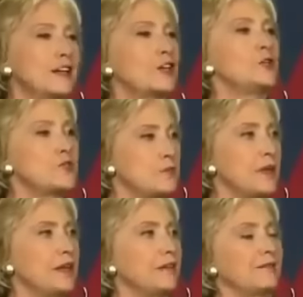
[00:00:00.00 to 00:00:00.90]
You know, I get
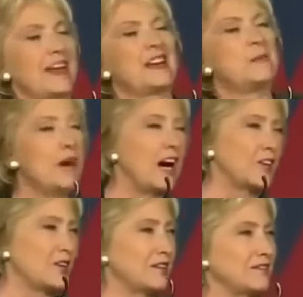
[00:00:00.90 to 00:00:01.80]
accused of being kind of
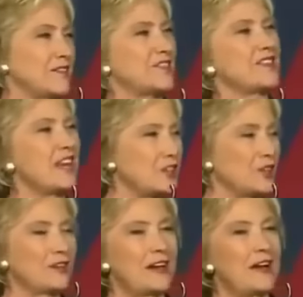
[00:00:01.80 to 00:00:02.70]
moderate and
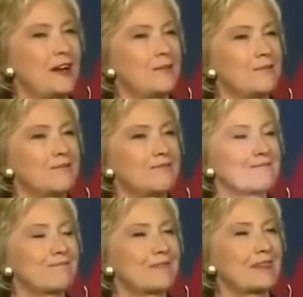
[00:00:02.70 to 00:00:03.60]
center.
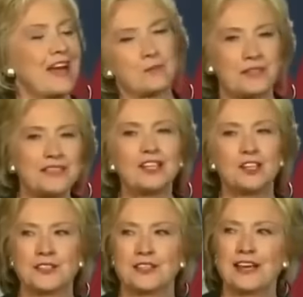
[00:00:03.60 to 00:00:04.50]
I plead